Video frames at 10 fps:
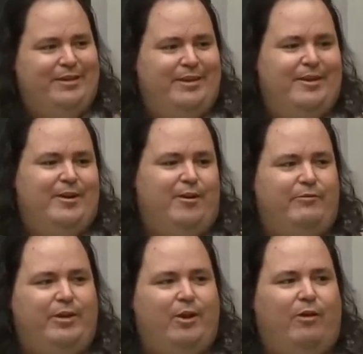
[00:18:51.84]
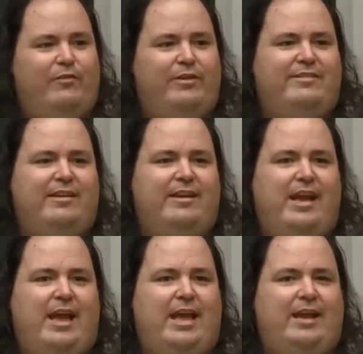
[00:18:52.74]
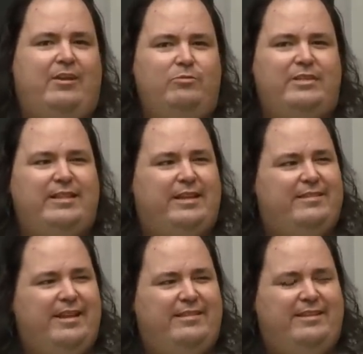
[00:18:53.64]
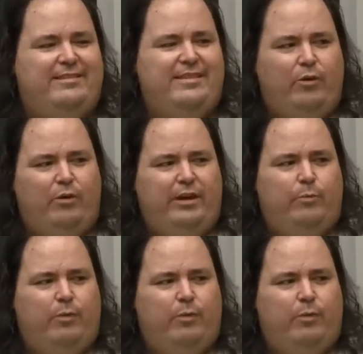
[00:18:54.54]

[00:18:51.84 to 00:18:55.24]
say, is that just it spitting out